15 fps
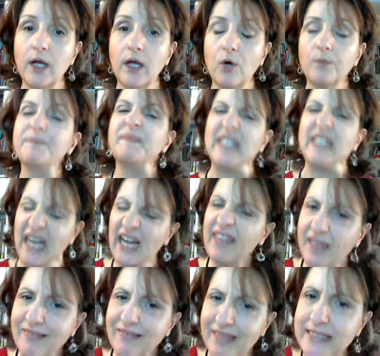go, I
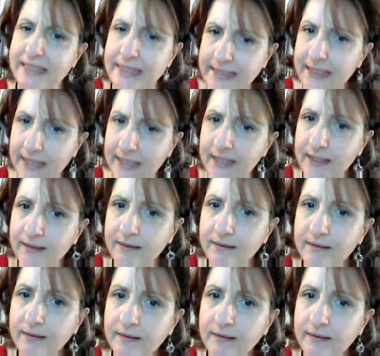think that's sin.